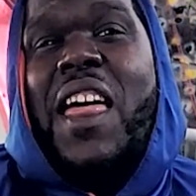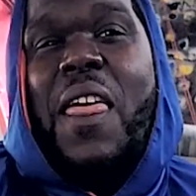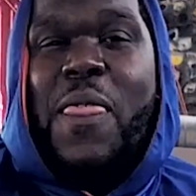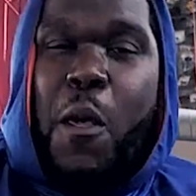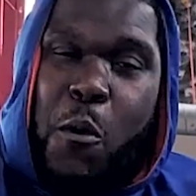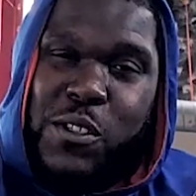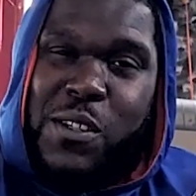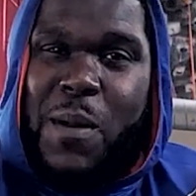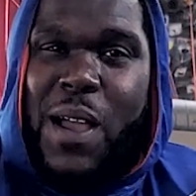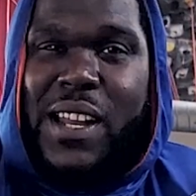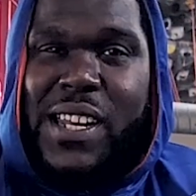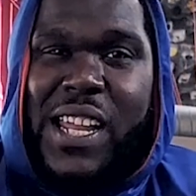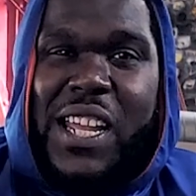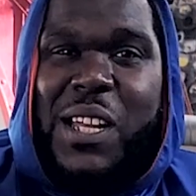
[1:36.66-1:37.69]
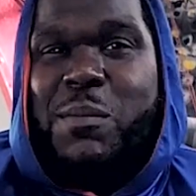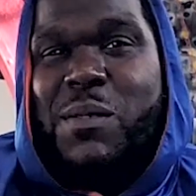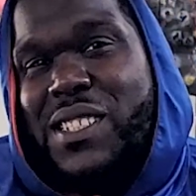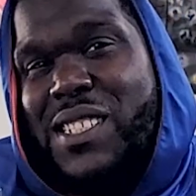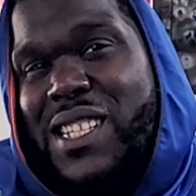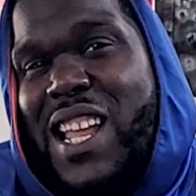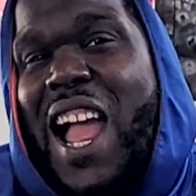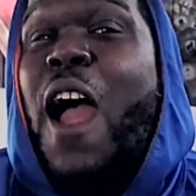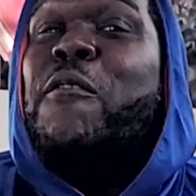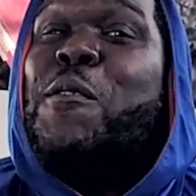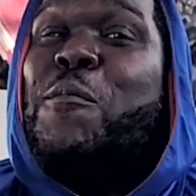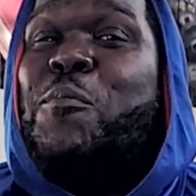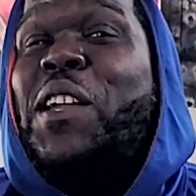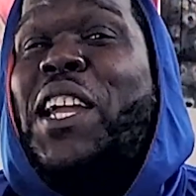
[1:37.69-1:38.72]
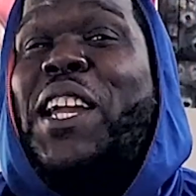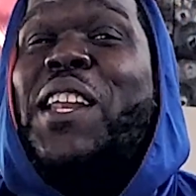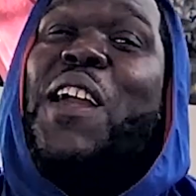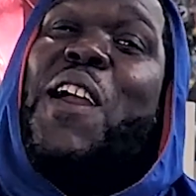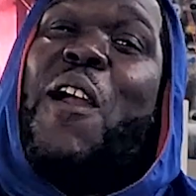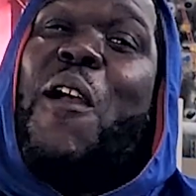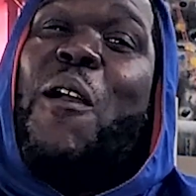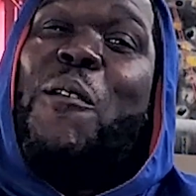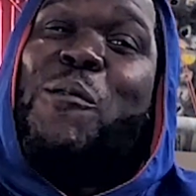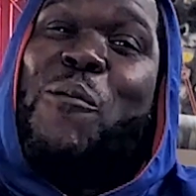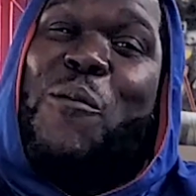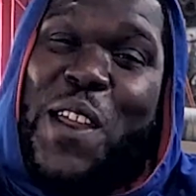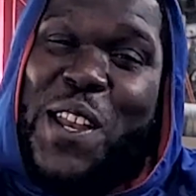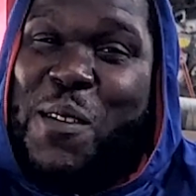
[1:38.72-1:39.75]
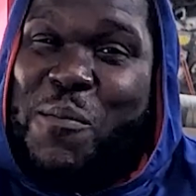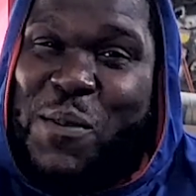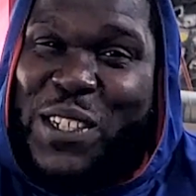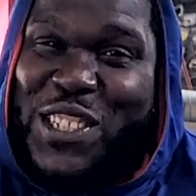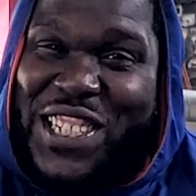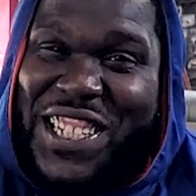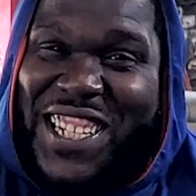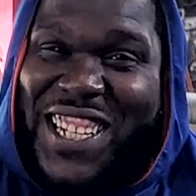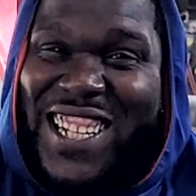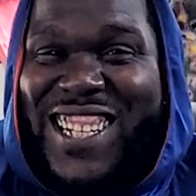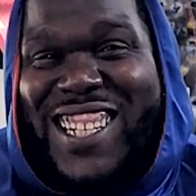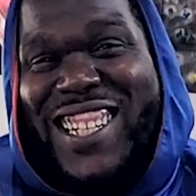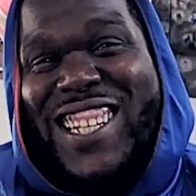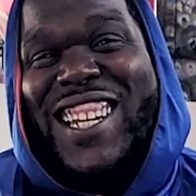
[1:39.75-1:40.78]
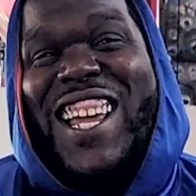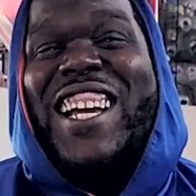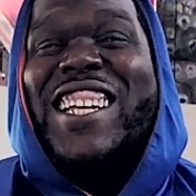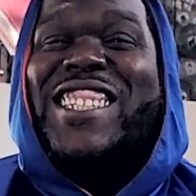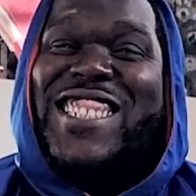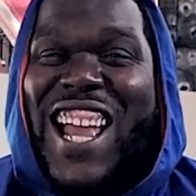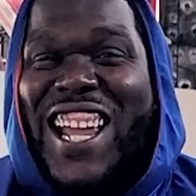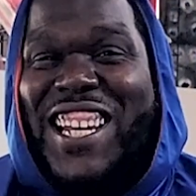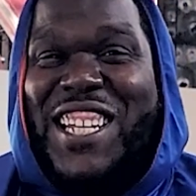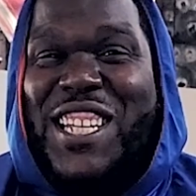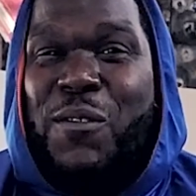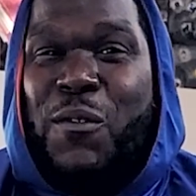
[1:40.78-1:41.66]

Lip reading: those are my names. I repeat, vending machine, Chinese